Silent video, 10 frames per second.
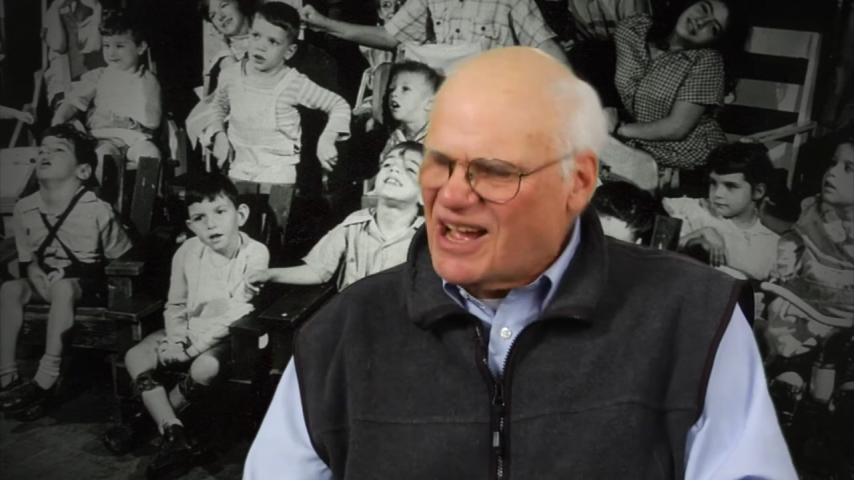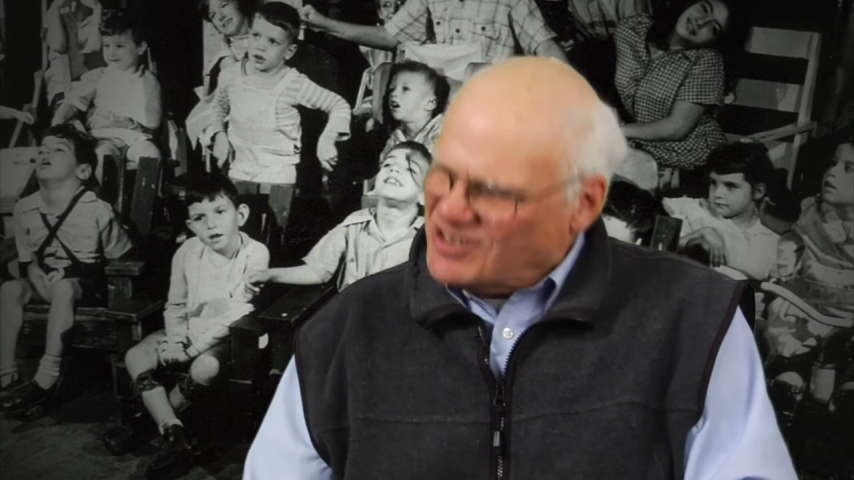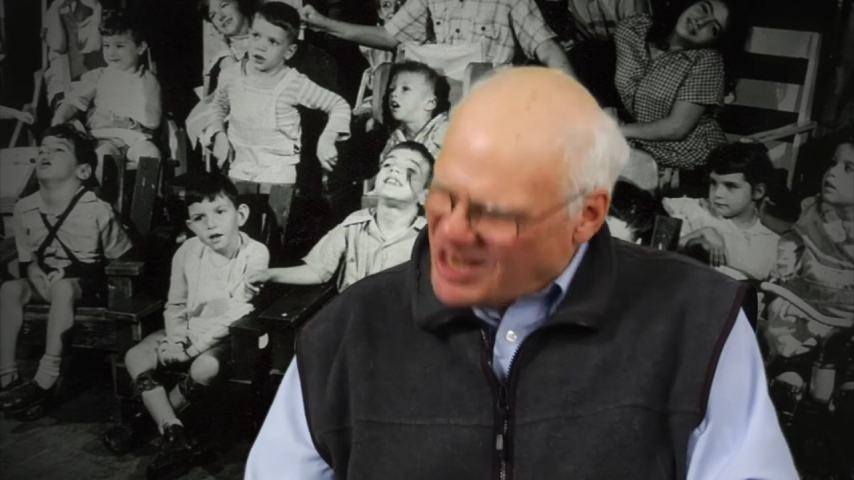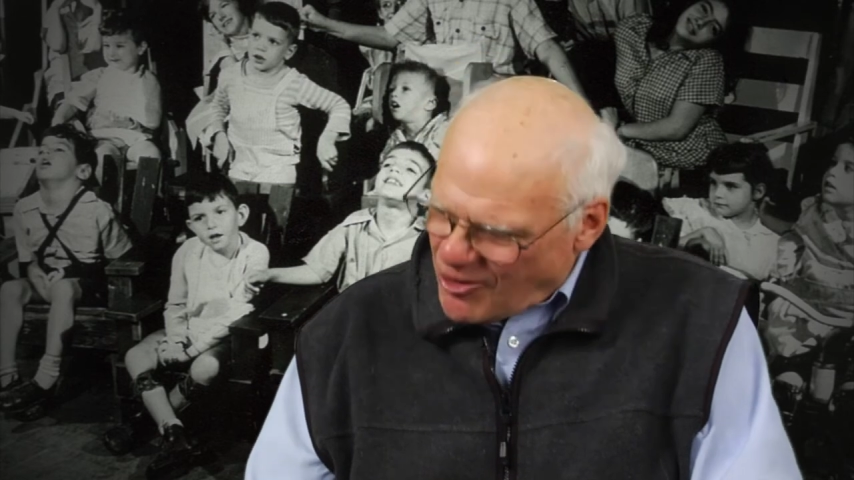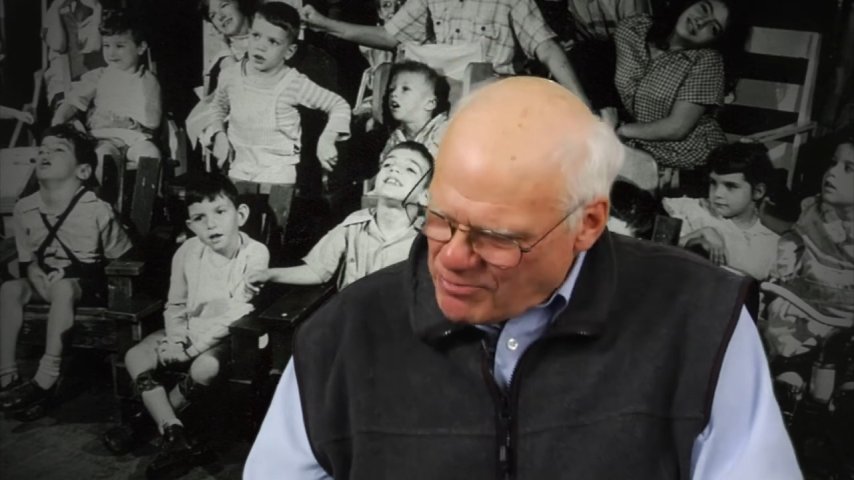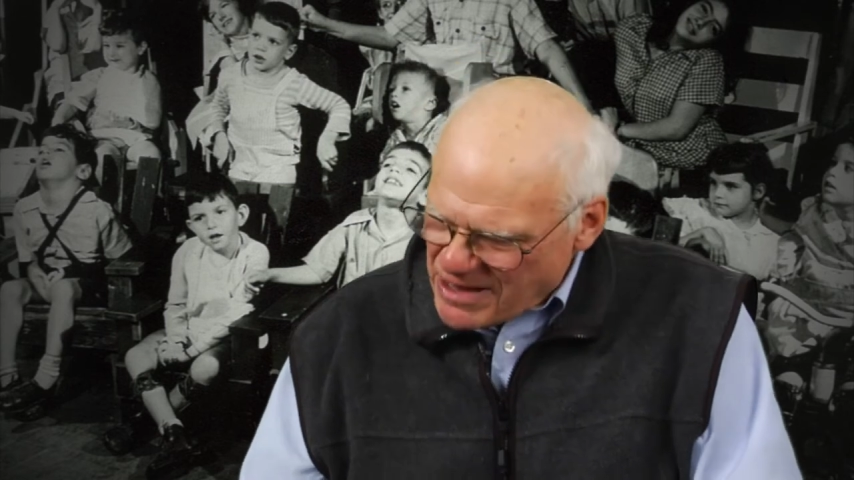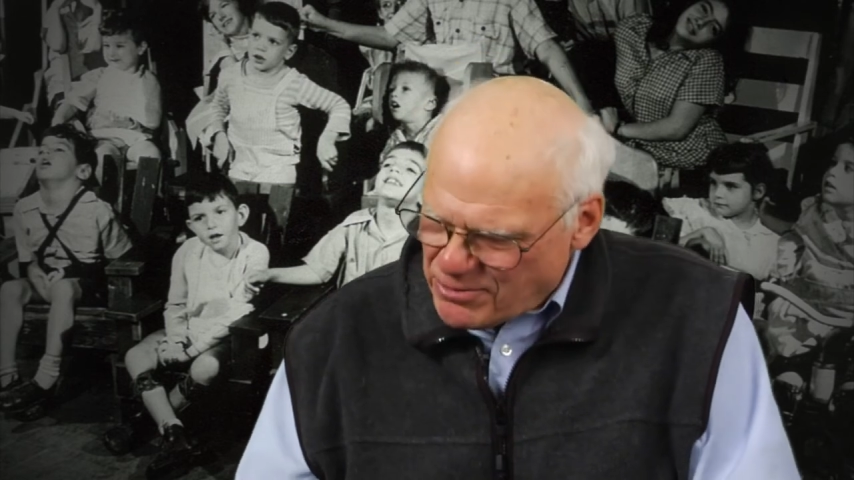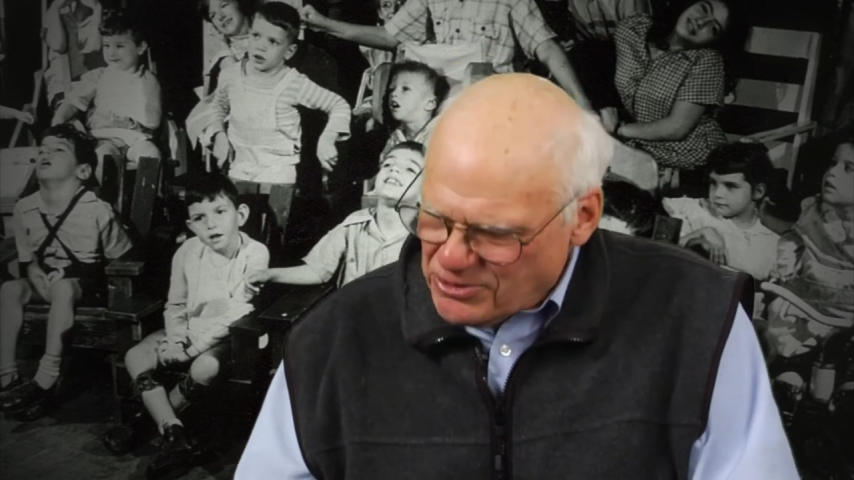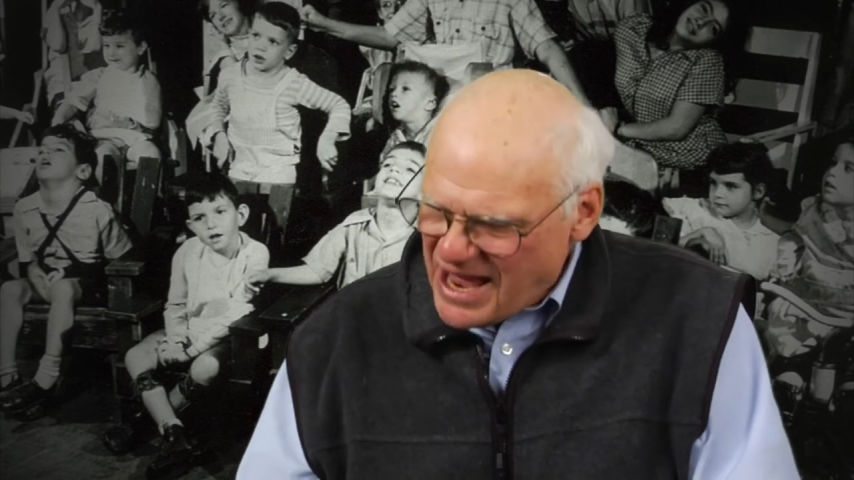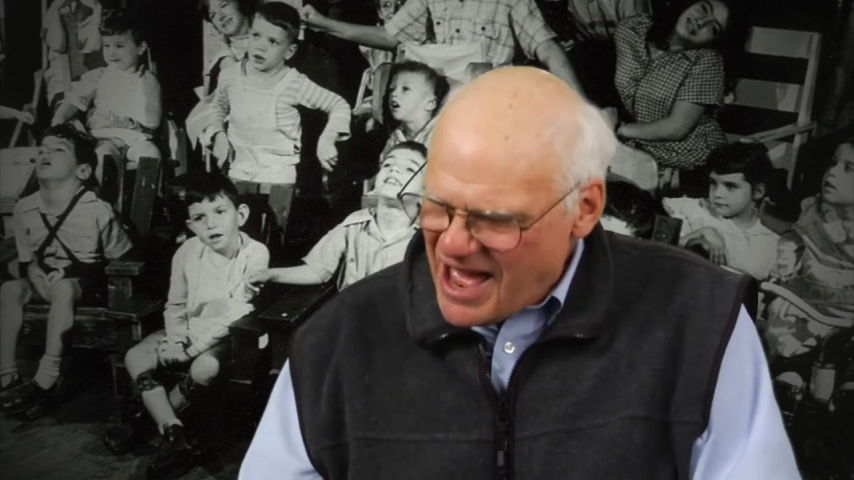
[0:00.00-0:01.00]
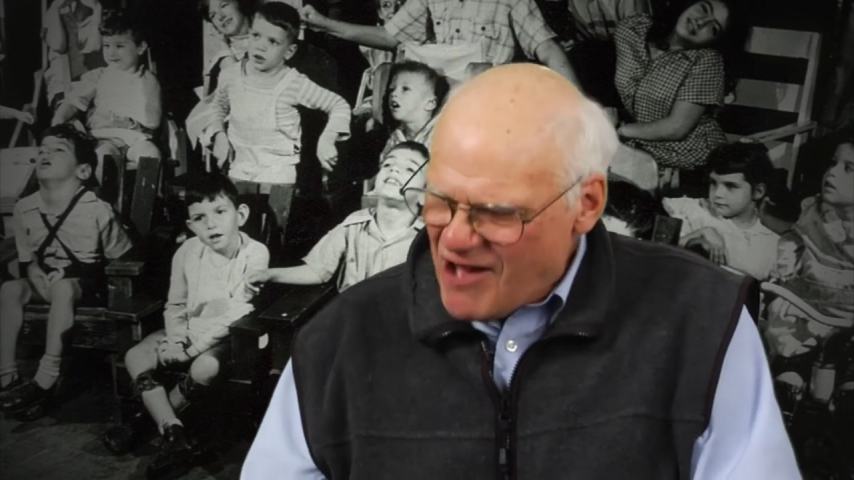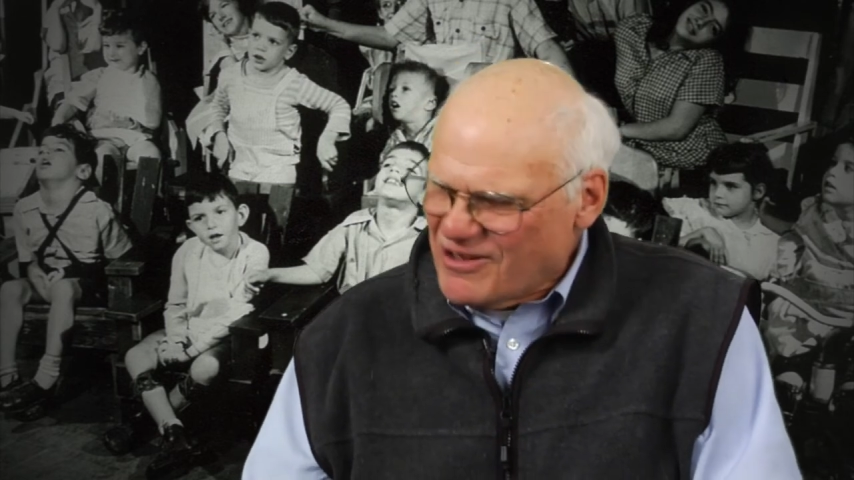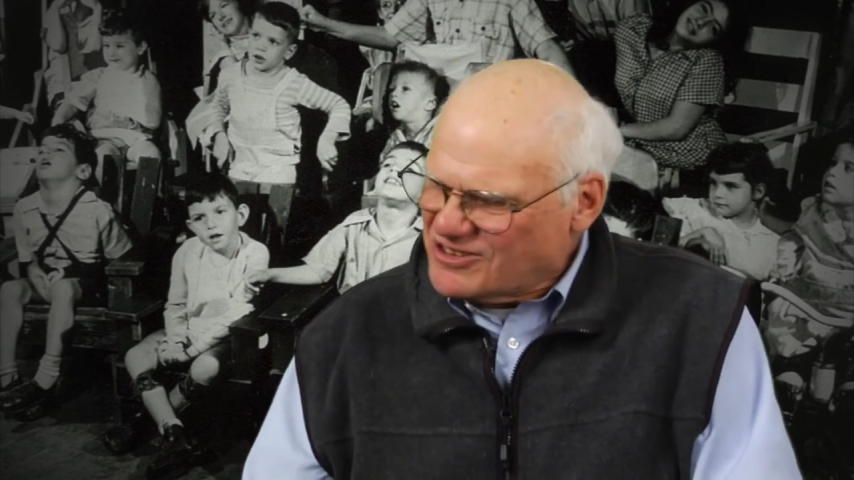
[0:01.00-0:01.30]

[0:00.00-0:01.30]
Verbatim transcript: I tell people now